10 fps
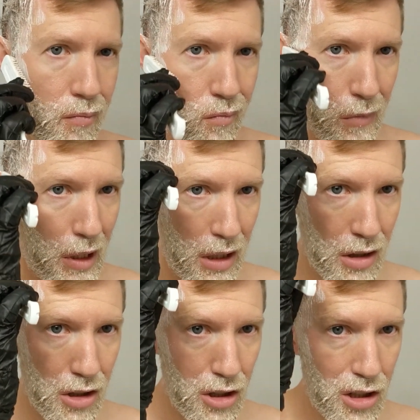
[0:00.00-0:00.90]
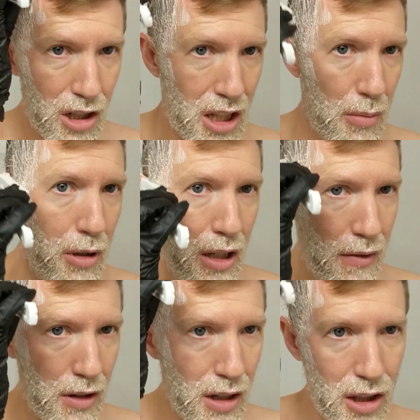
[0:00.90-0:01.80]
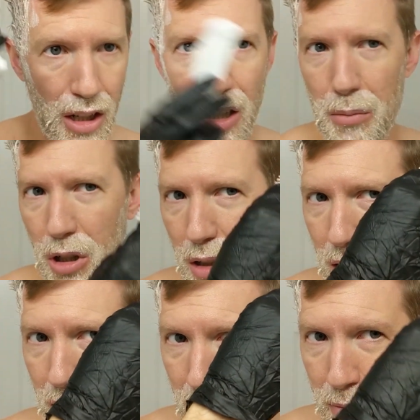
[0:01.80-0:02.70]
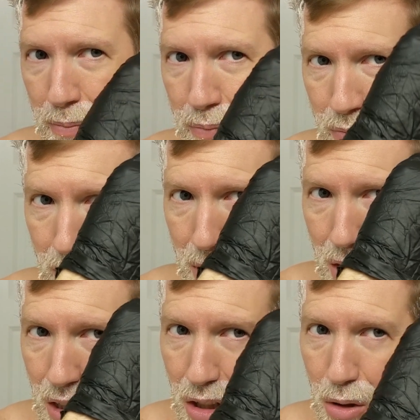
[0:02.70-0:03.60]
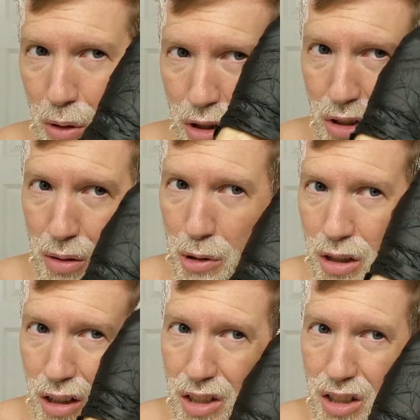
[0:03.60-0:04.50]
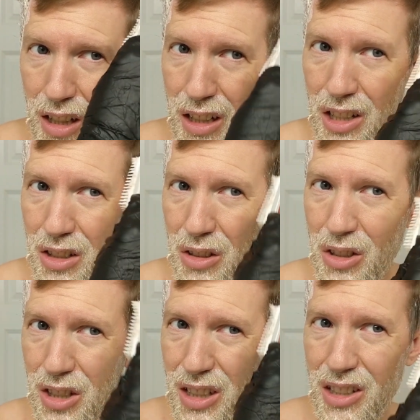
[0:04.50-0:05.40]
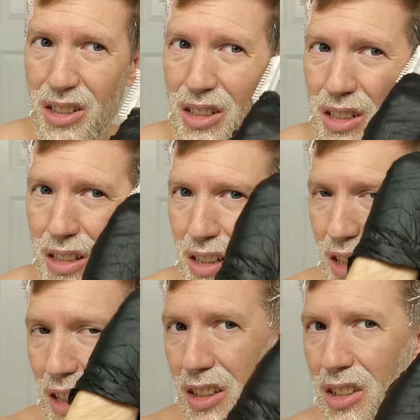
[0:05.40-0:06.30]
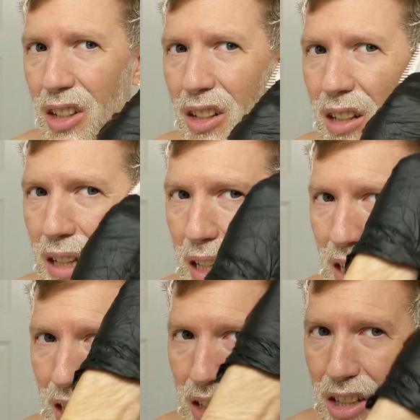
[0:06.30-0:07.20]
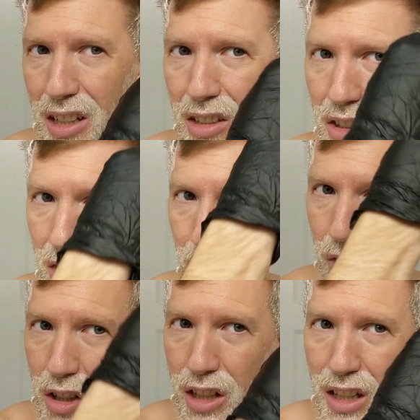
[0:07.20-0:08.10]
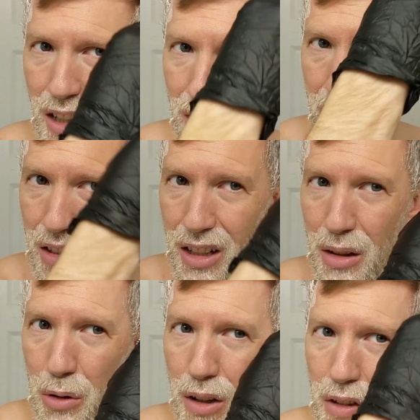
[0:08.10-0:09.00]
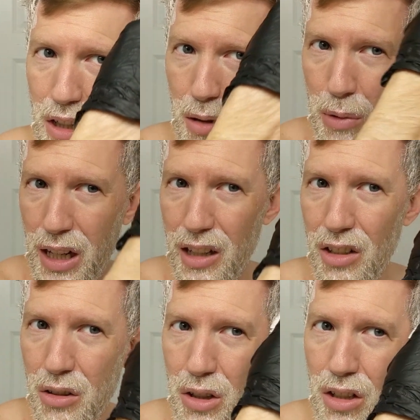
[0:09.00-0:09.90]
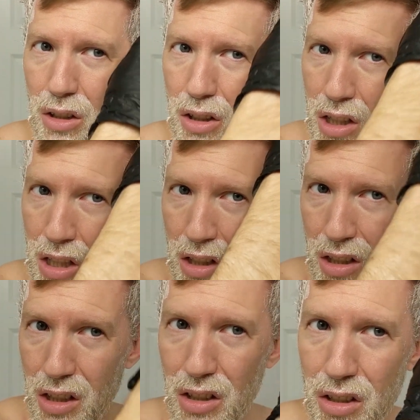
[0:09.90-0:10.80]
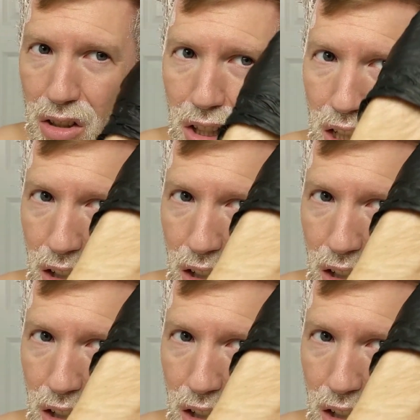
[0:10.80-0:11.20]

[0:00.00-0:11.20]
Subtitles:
And just to keep it even, I think I'm going to go with some on this side too, just in case things look funky and I won't have to come back and do it later.